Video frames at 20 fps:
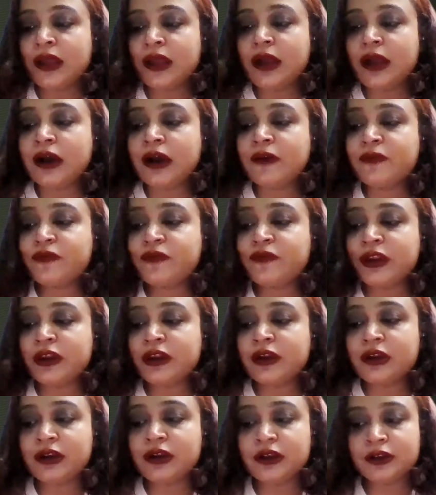
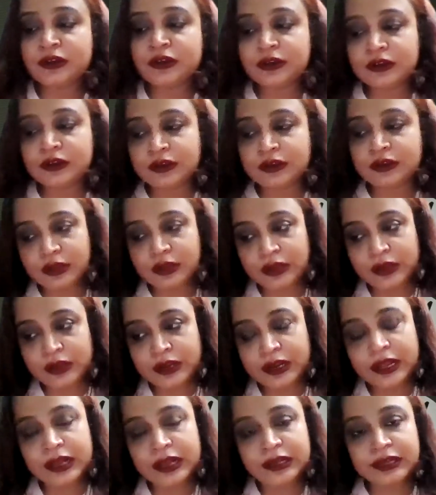after
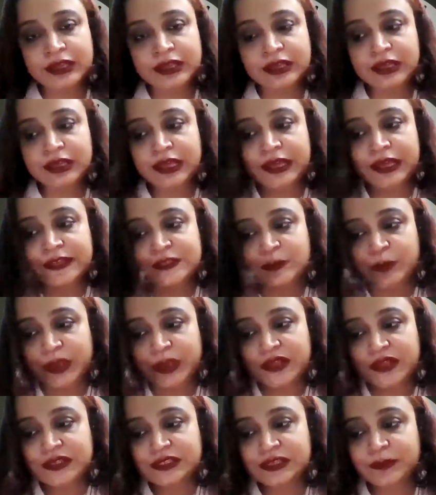conducting
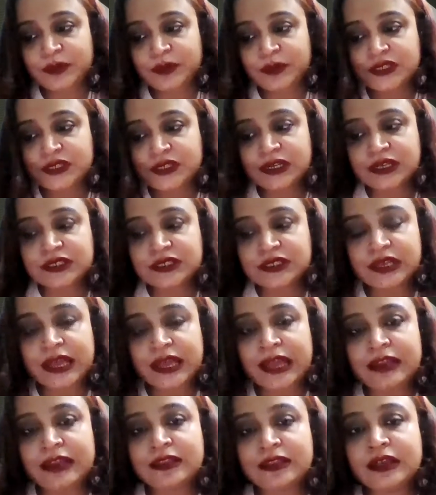expensive research
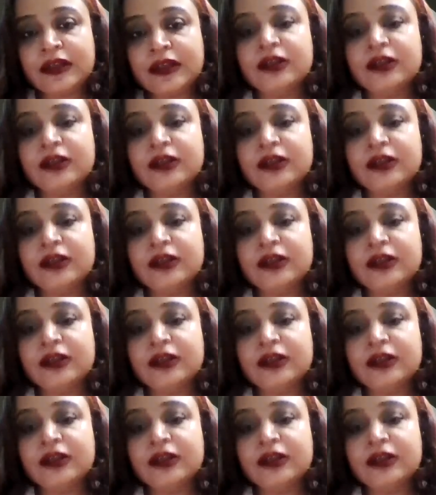and